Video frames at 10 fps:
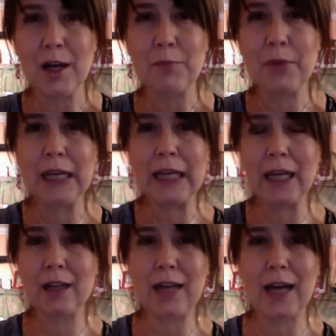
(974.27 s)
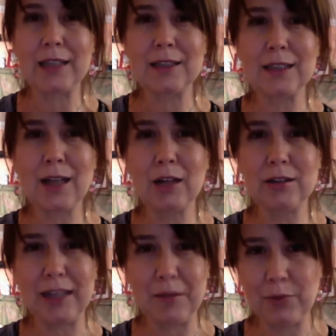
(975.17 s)
meaning that it's
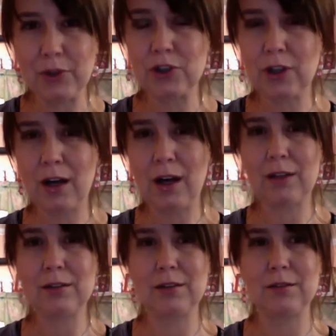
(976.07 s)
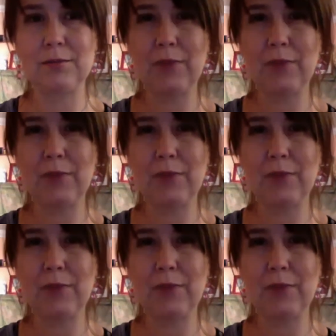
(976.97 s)
not temperature hot,